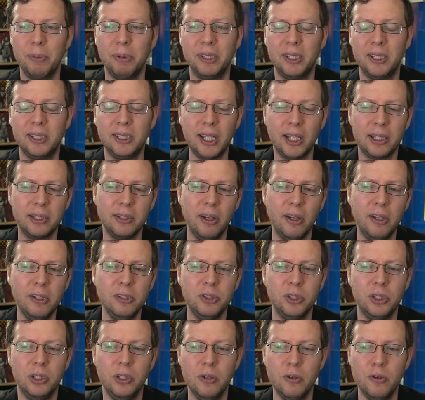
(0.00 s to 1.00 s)
But the
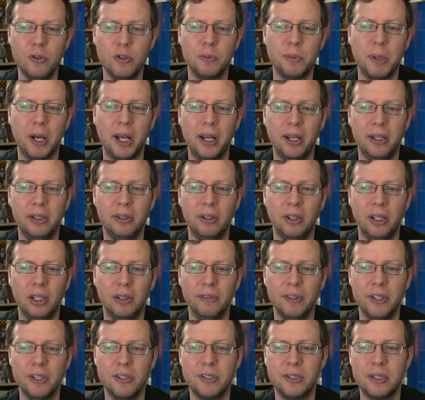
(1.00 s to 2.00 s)
technology used behind all
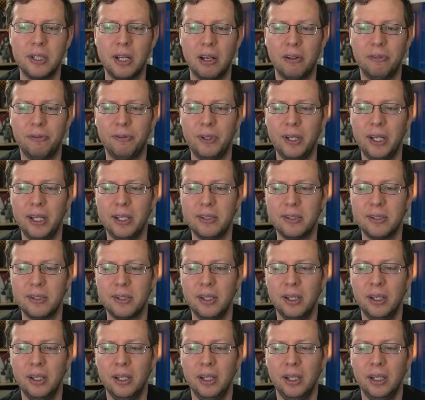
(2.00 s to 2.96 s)
of this stuff, it's